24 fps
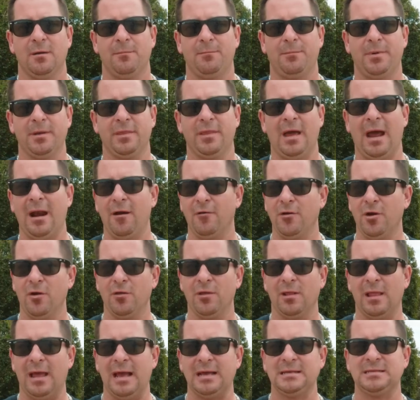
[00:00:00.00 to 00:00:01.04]
But I don't know
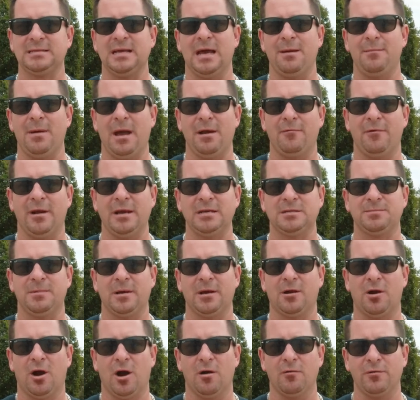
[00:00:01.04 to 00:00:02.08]
the last time I raced my
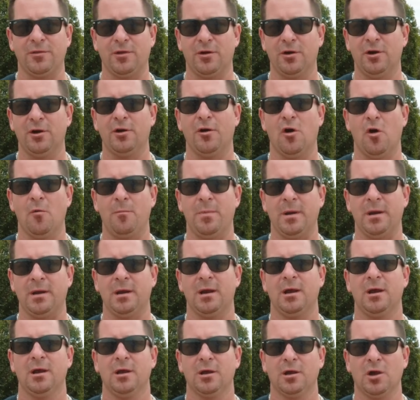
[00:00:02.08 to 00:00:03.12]
car with the hood open
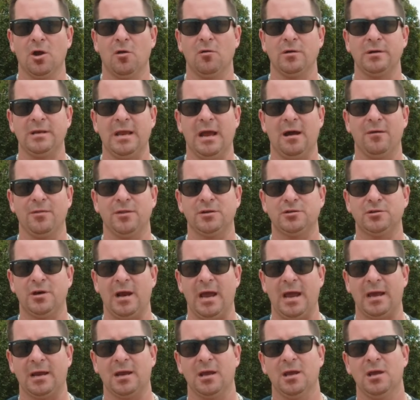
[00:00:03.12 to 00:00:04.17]
going down the
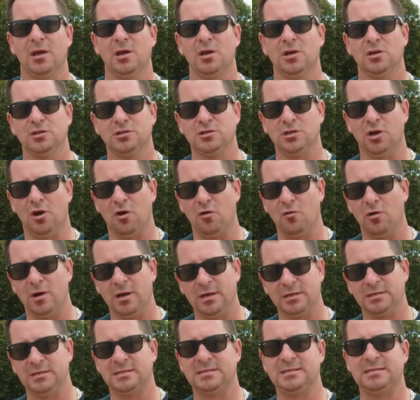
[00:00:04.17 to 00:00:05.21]
track. So
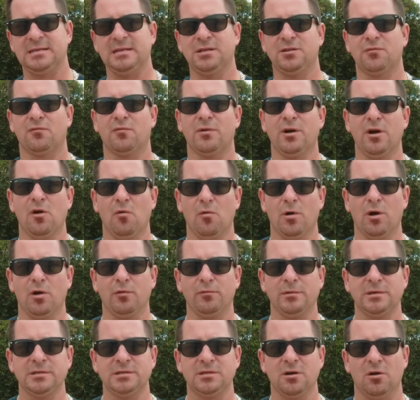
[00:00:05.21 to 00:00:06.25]
to see the real world
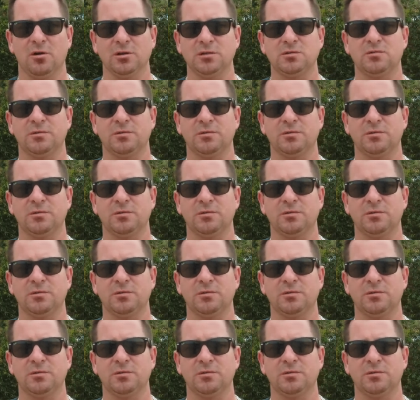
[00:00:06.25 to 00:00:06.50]
results